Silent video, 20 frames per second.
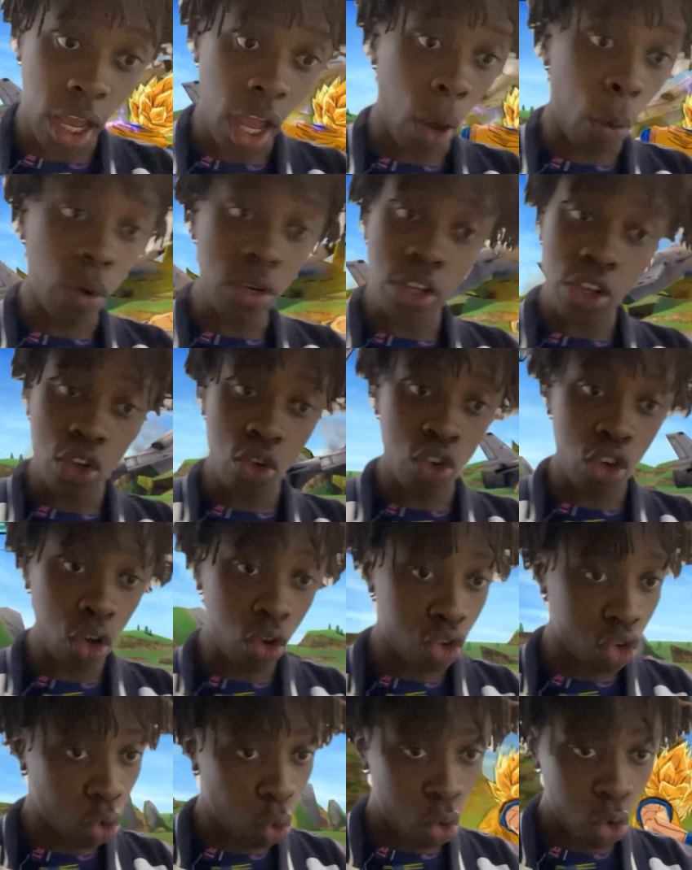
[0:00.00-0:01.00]
I wanted to
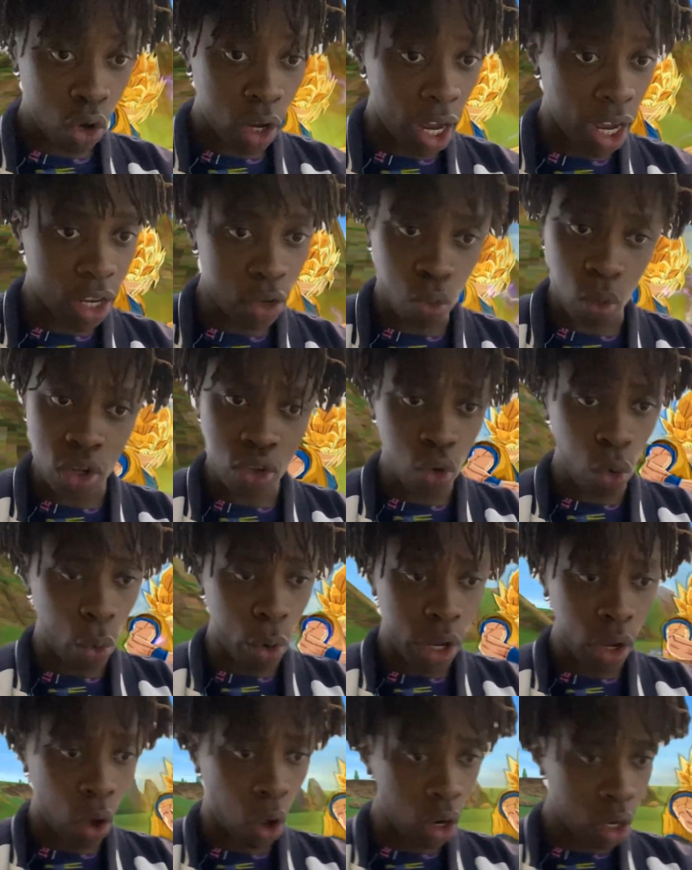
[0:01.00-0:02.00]
just show you guys what's
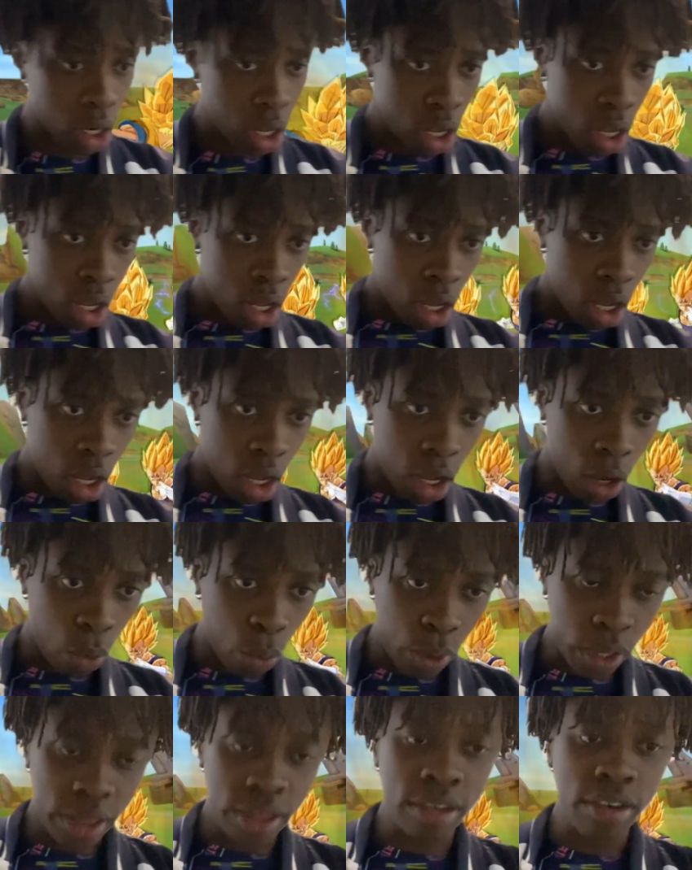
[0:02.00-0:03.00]
going on
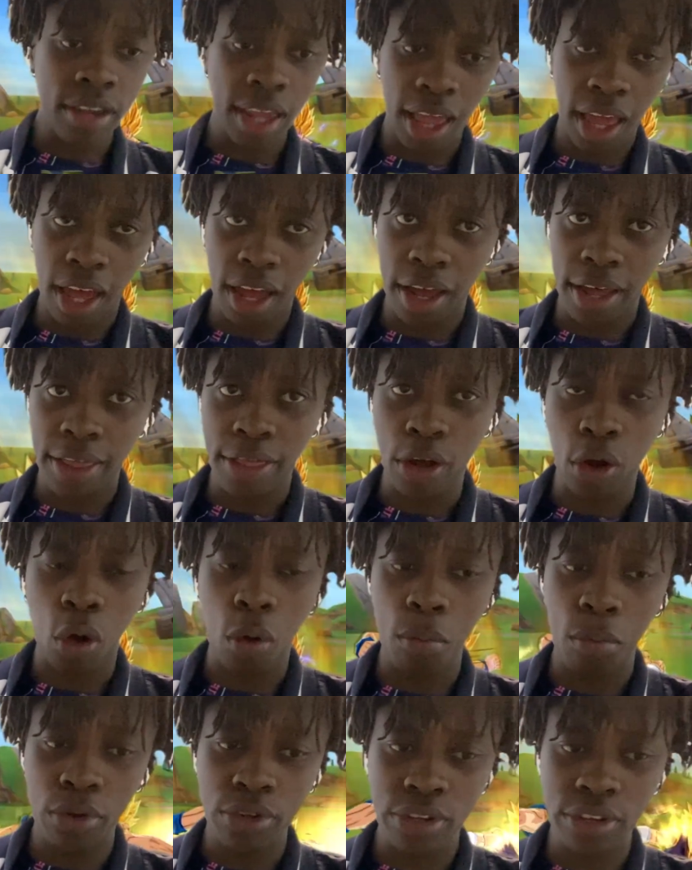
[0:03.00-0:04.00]
with the
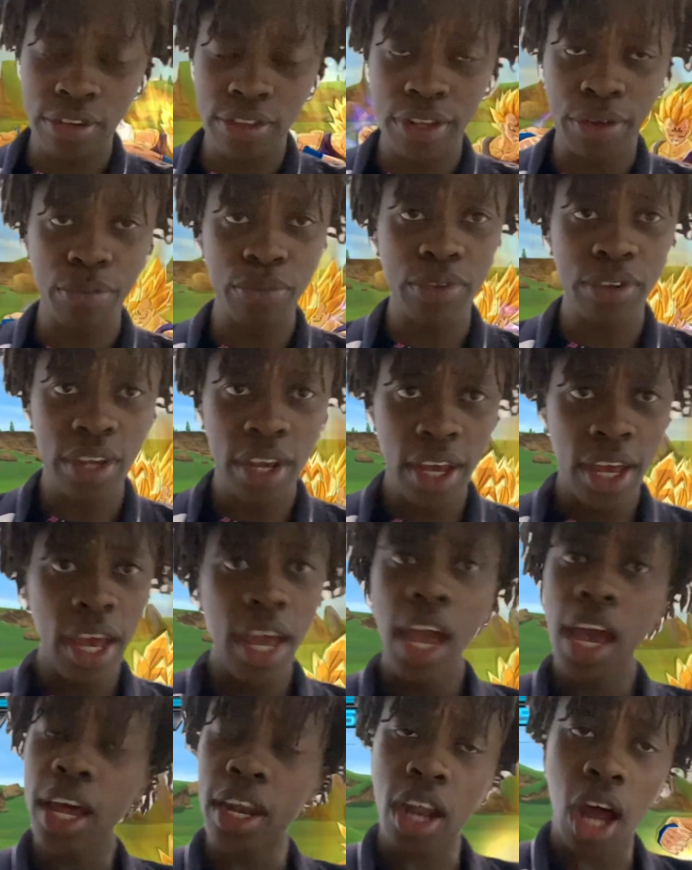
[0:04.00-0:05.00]
combo systems
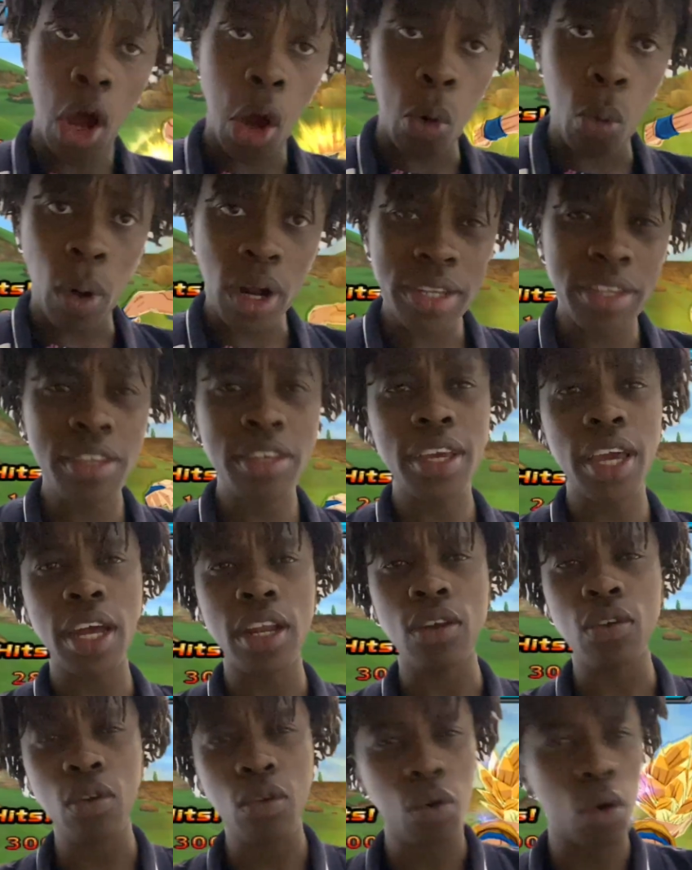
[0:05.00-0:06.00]
and how what
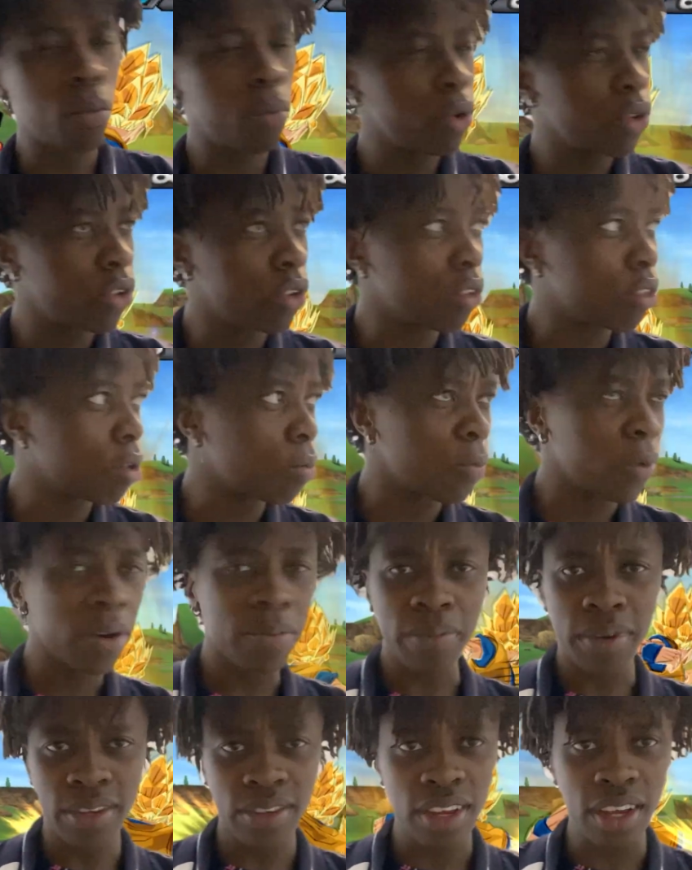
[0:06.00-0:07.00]
can combo system, what
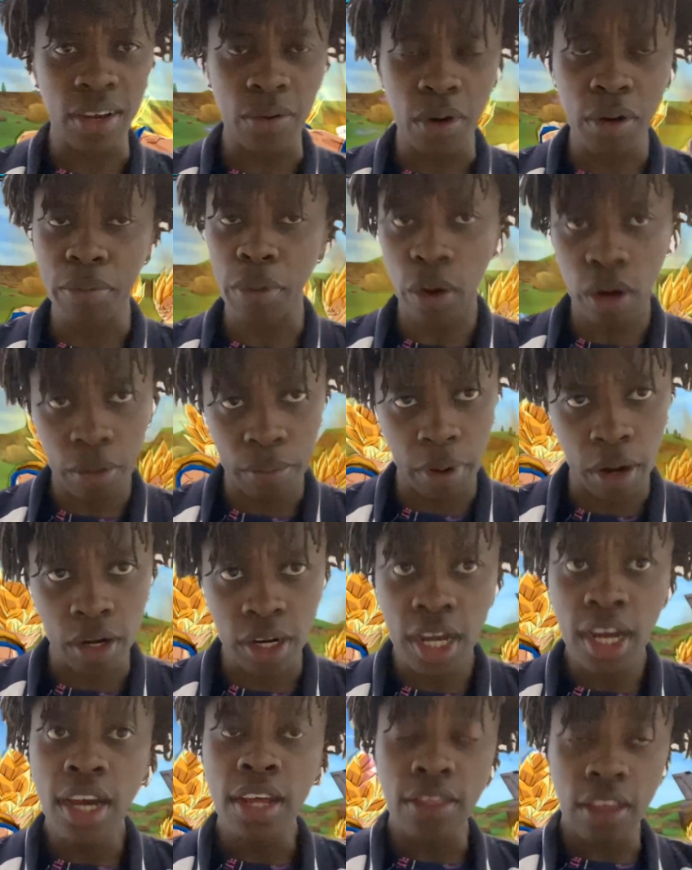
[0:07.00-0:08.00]
am I saying, what am I on about,
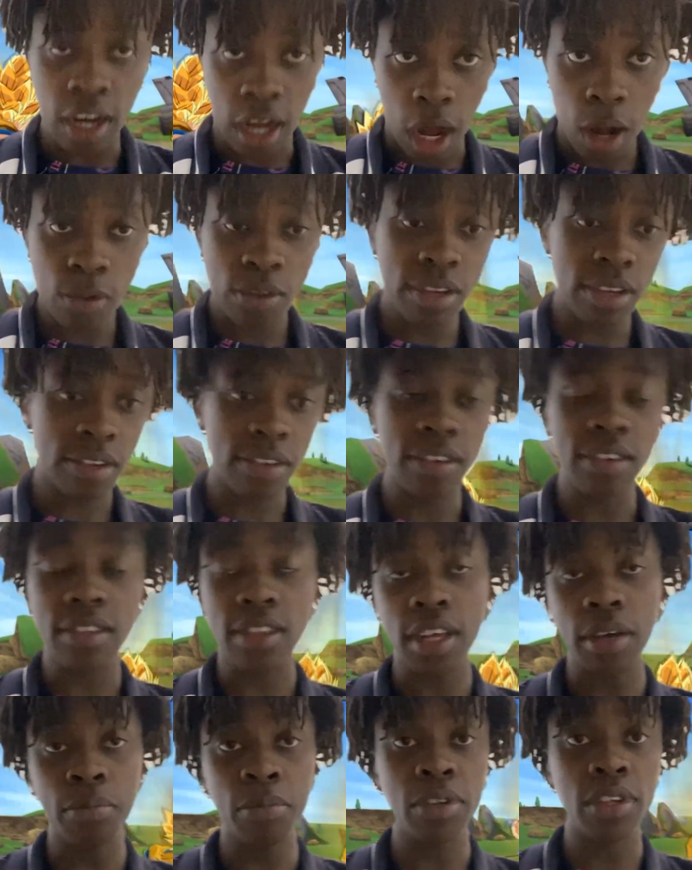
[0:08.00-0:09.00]
the counter
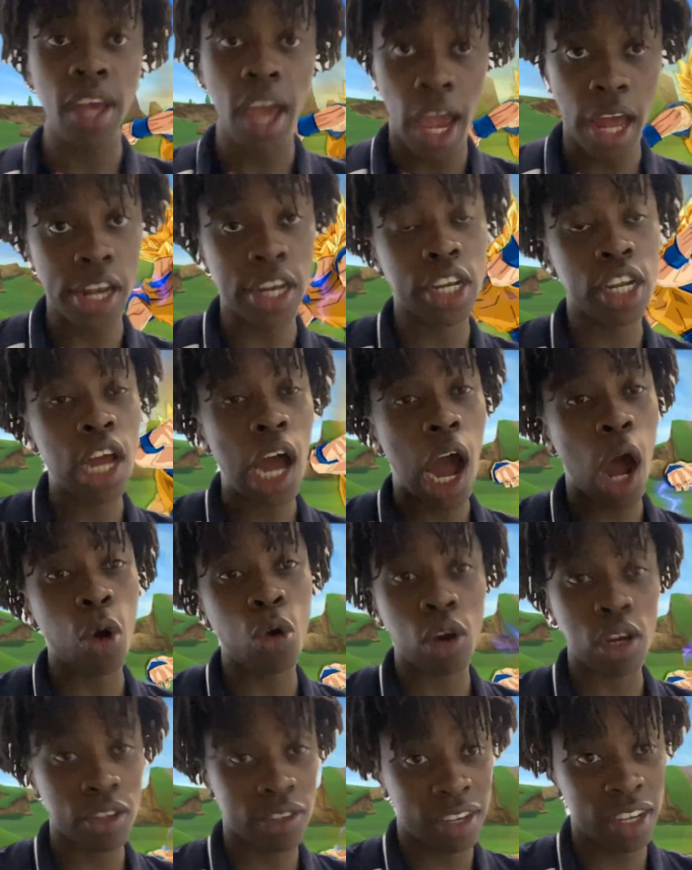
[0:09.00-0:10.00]
systems and how
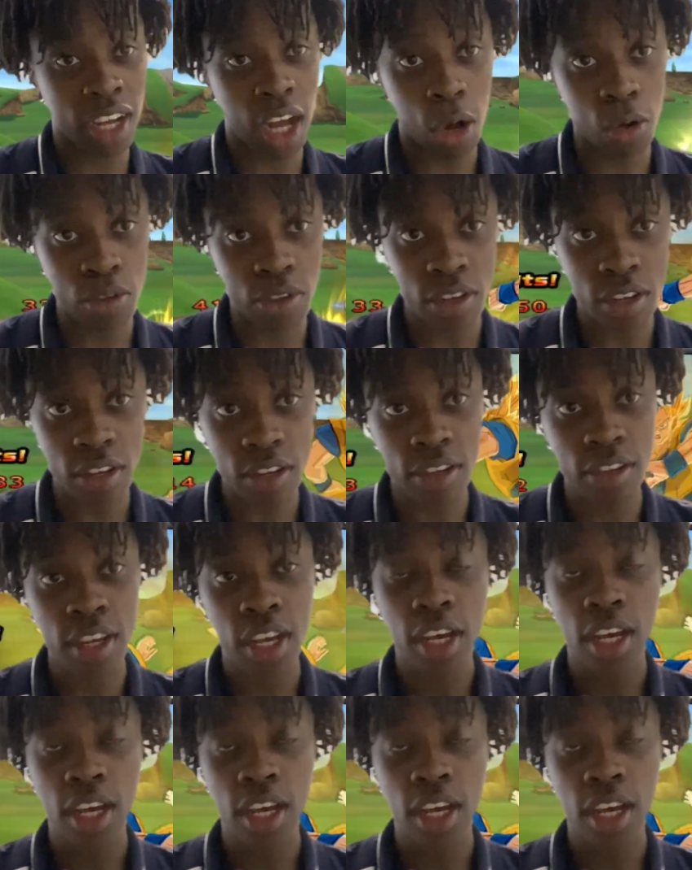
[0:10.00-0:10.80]
Z counters